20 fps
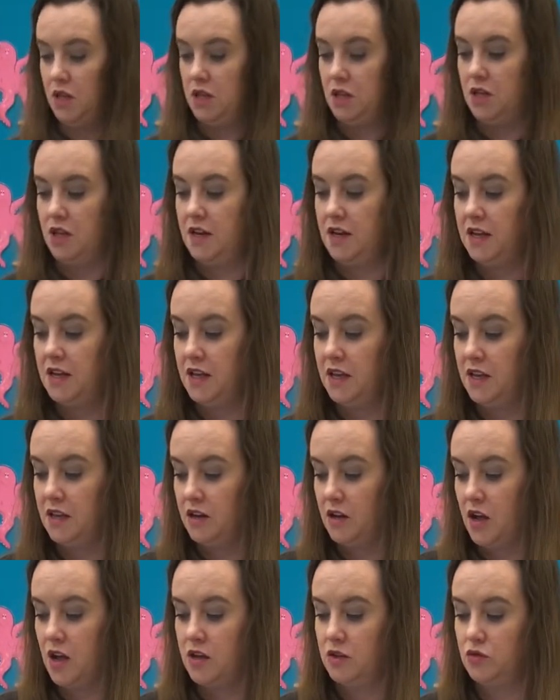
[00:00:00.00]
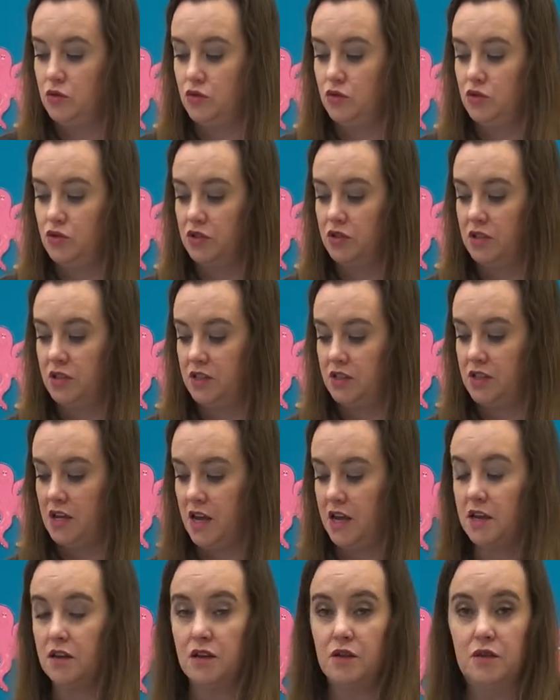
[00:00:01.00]
And again, guys, you're just gonna
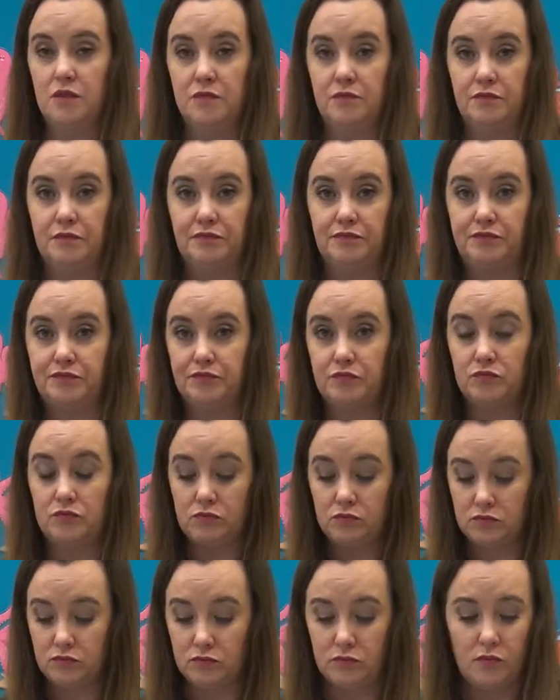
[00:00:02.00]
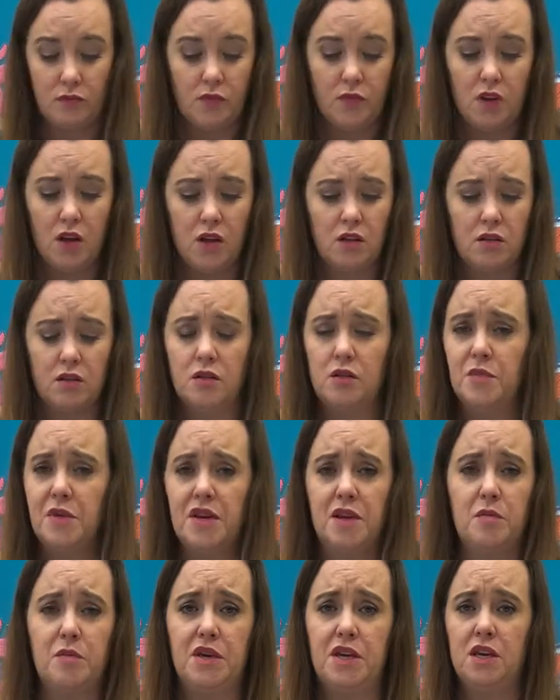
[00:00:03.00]
take a little
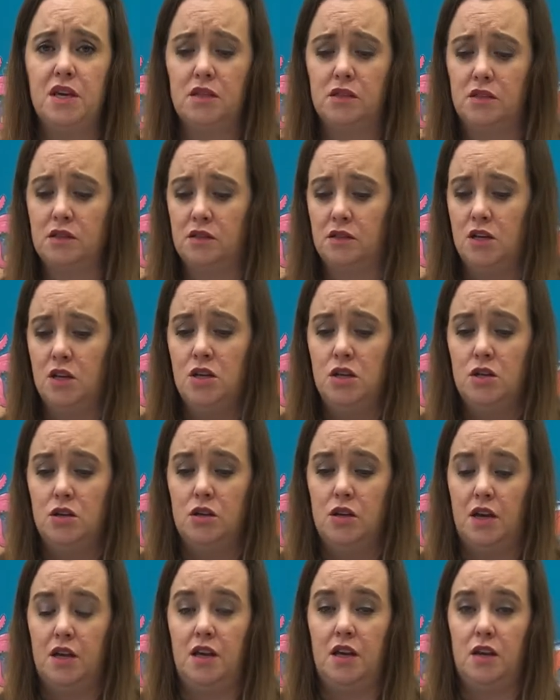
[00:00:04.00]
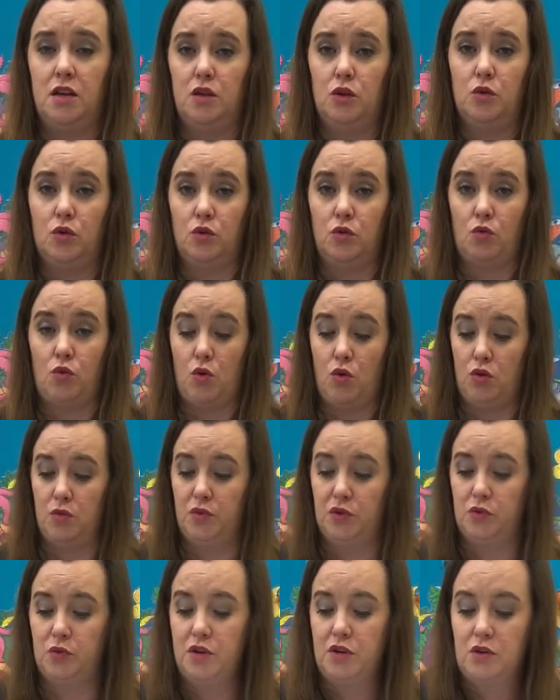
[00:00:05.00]
bitty piece. Again, you can roll it
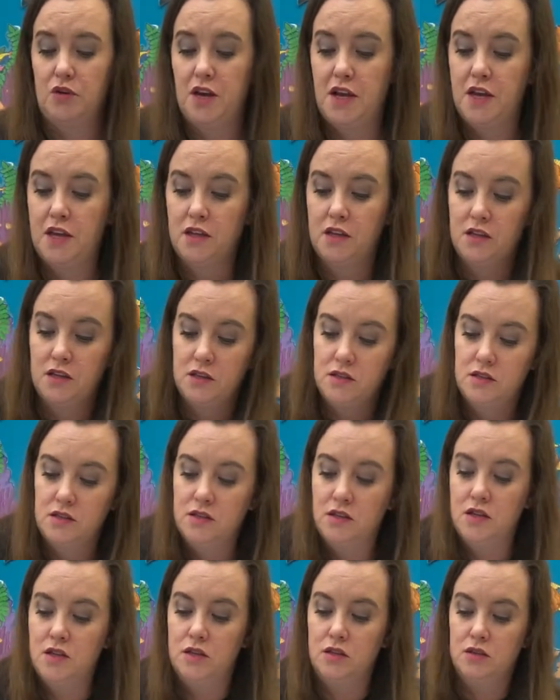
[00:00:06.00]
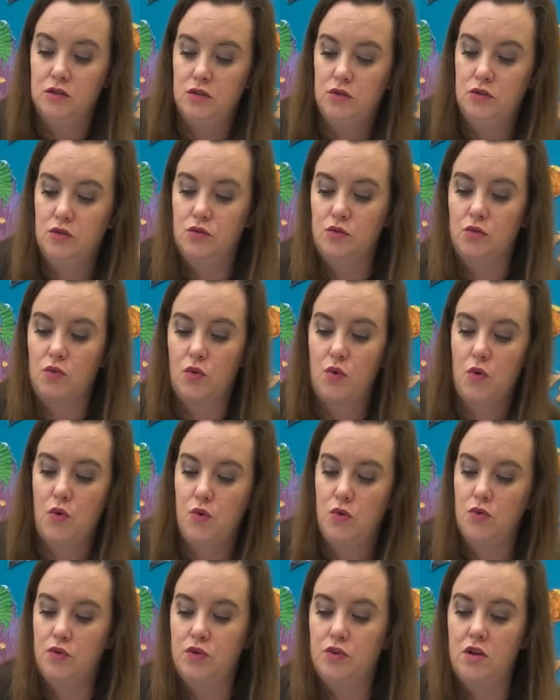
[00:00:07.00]
between your hands, you can roll
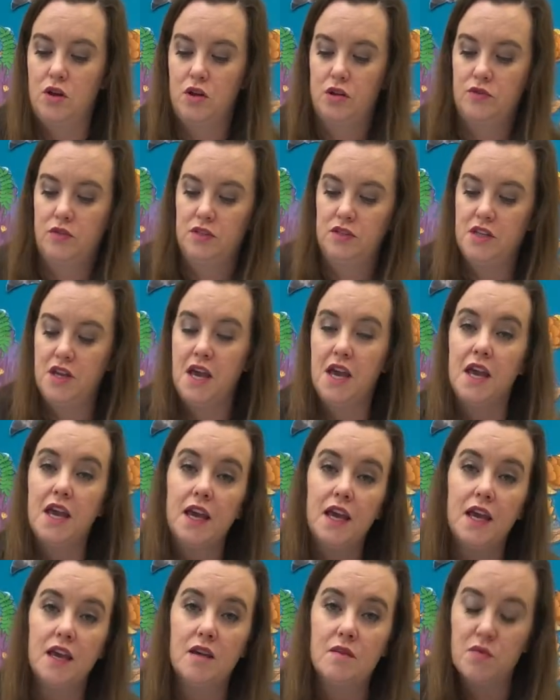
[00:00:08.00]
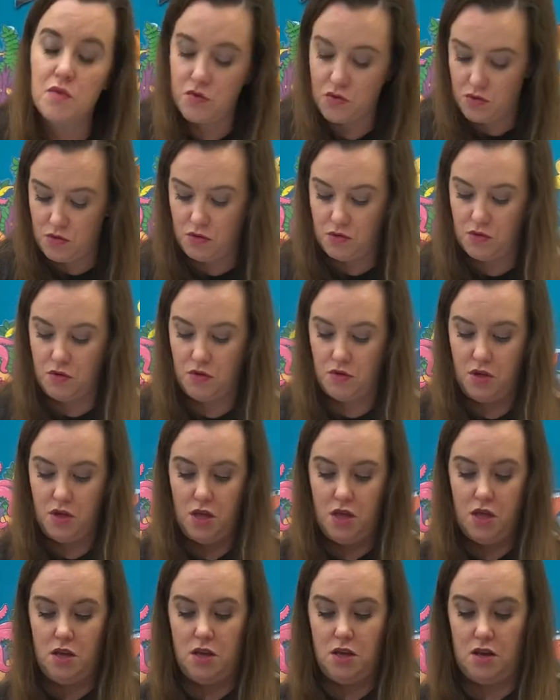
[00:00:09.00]
it on the table,
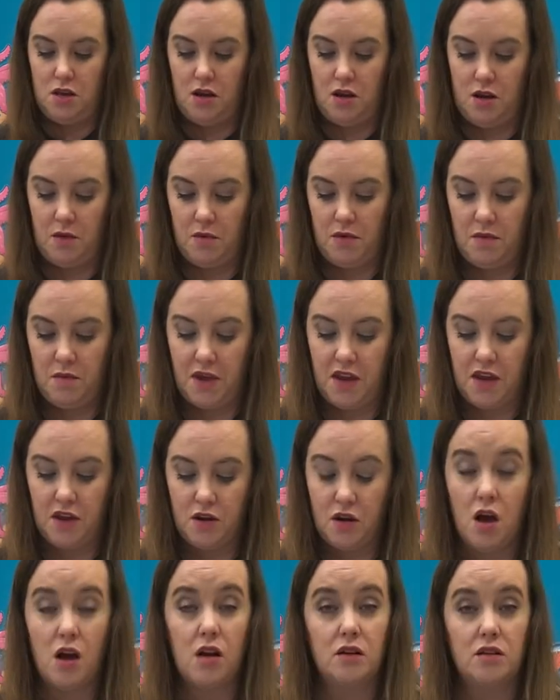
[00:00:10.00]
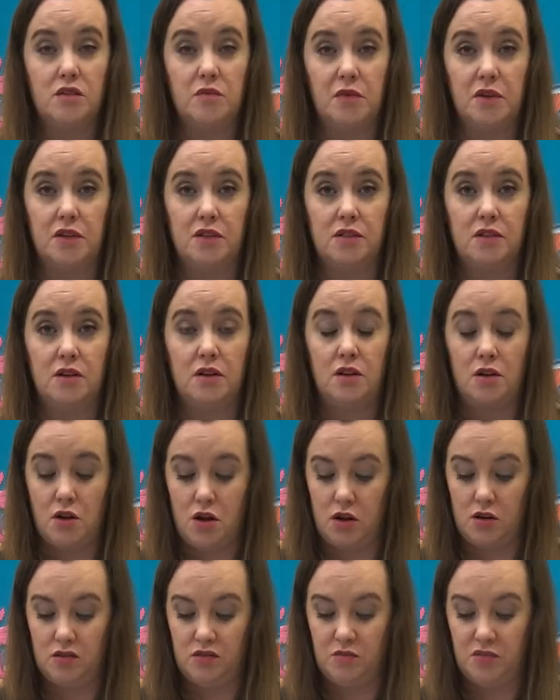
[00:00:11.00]
and I'm gonna make an octopus. And an
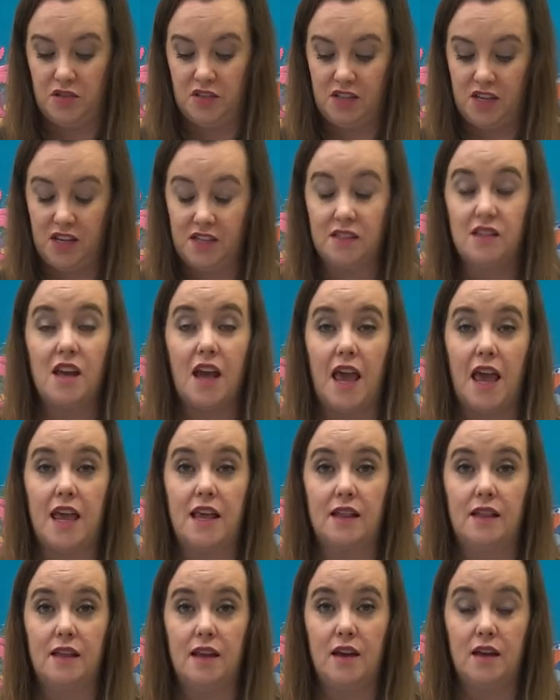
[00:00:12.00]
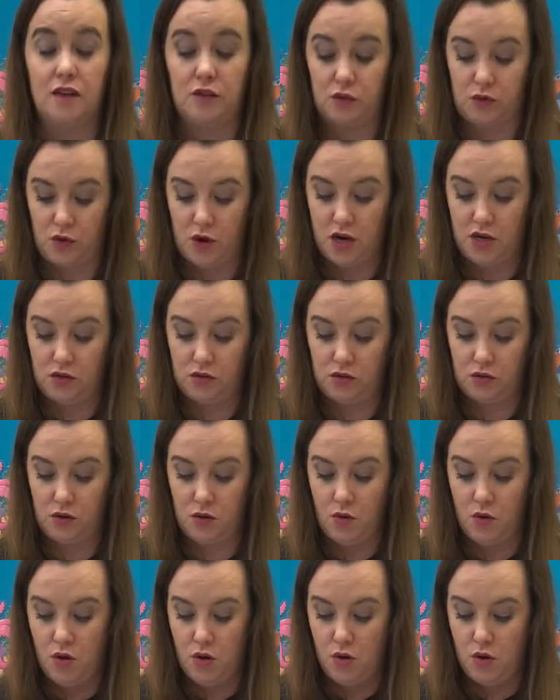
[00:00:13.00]
octopus has 8 legs, right? So
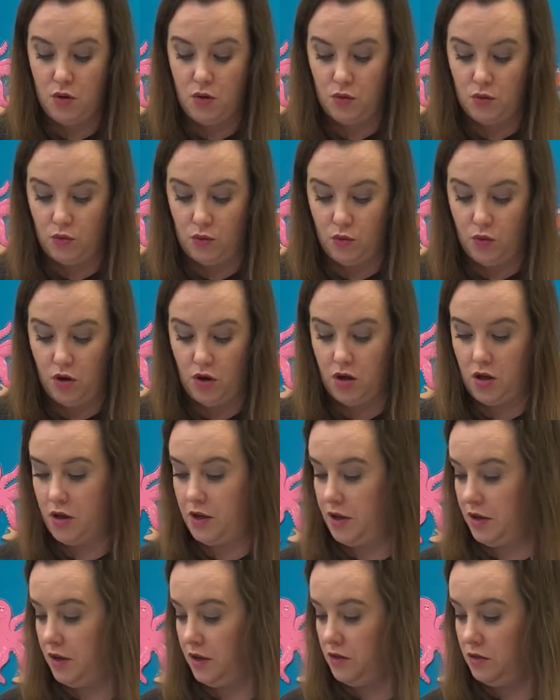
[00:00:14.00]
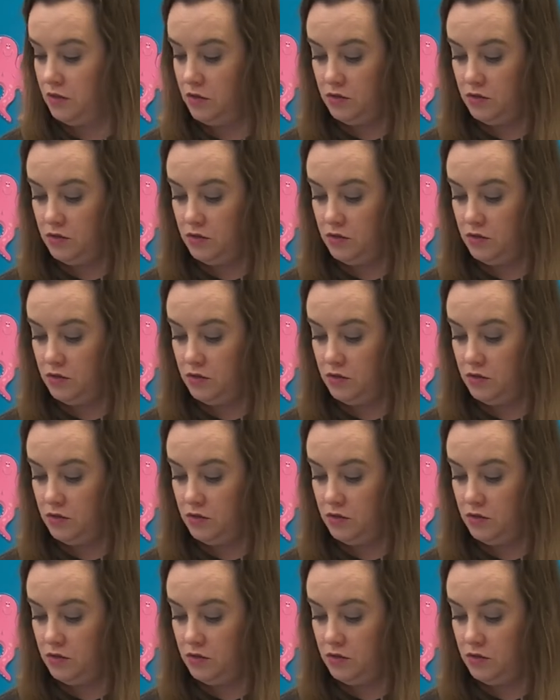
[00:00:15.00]
1,